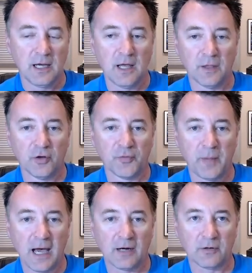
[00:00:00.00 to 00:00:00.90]
And those
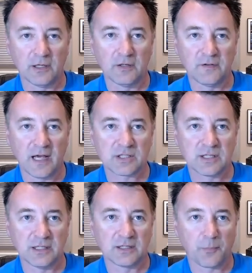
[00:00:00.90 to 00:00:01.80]
batteries,
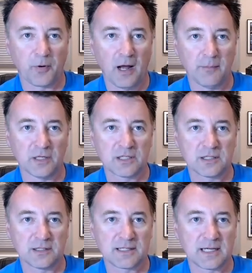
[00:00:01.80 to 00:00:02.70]
actually, its prime mission is